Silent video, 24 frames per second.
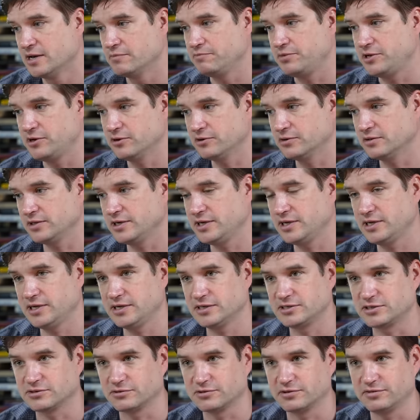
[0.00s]

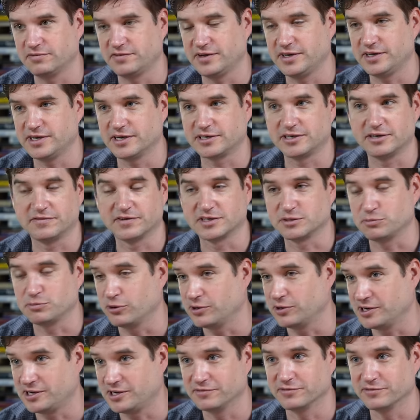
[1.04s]
purely sort of vindictive,
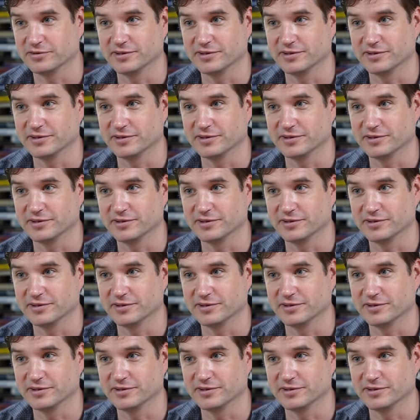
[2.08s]
exploitative yeah.